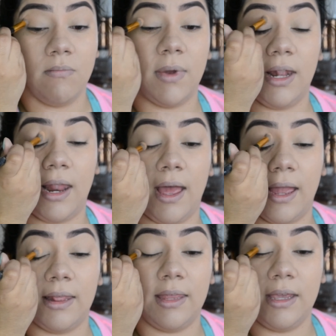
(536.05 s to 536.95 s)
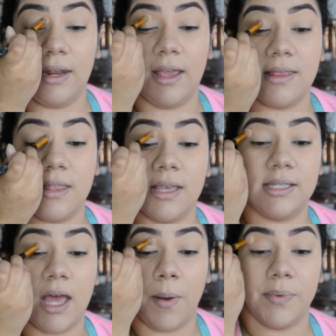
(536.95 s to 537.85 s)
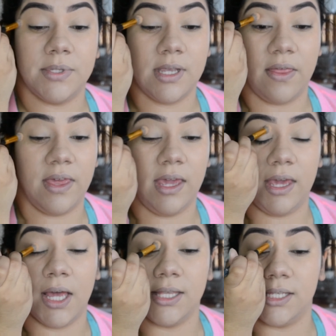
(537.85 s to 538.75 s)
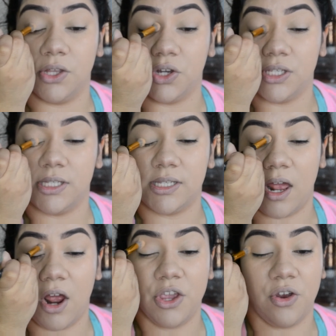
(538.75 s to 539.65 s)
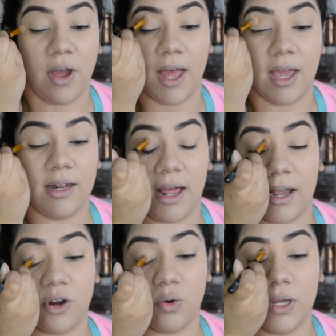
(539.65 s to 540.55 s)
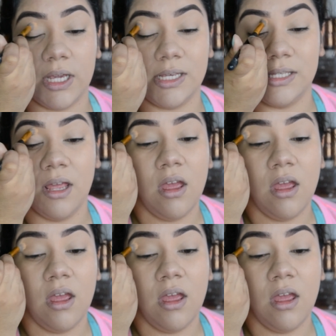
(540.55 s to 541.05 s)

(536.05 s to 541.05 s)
the eyelid, and this helps the concealer set on your eye, not crease.